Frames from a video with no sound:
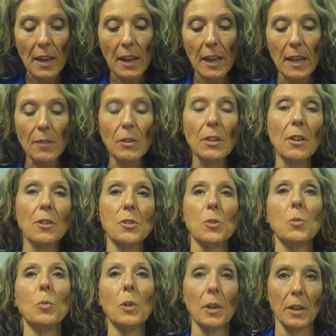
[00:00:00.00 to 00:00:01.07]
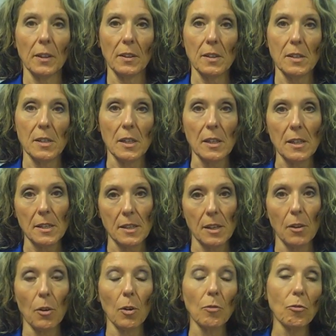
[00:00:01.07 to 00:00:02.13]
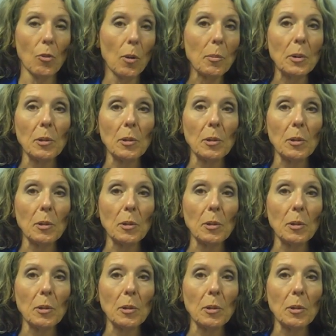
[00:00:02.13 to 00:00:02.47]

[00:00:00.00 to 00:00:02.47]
even those who work at the CDC or former